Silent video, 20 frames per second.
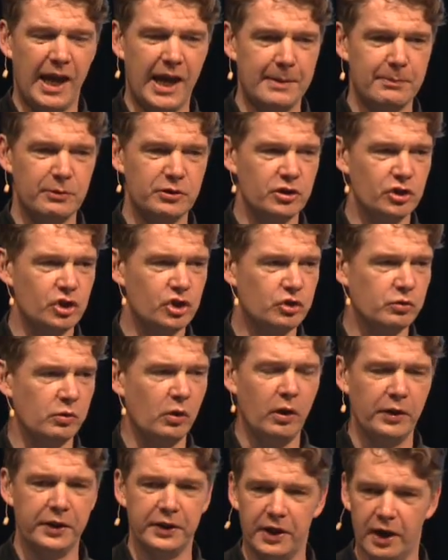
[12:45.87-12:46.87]
able to
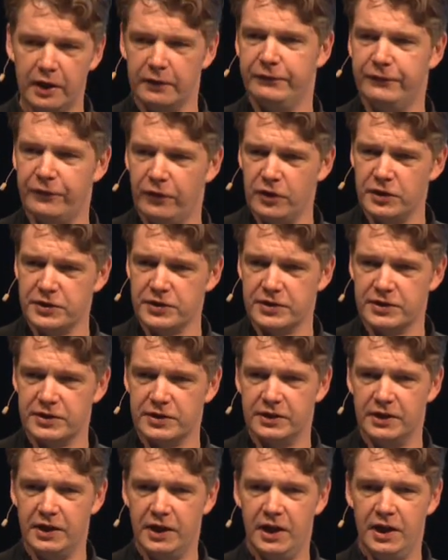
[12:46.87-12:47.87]
draw the gun
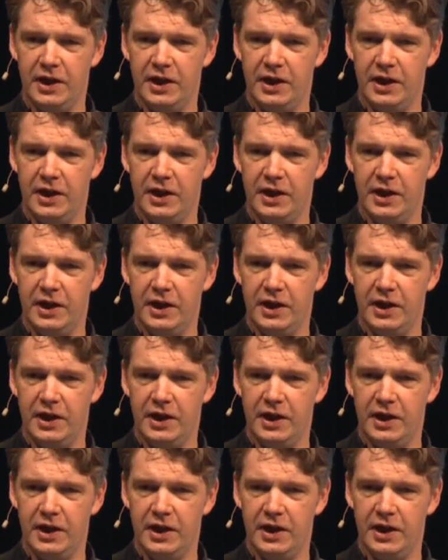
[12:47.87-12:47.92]
first?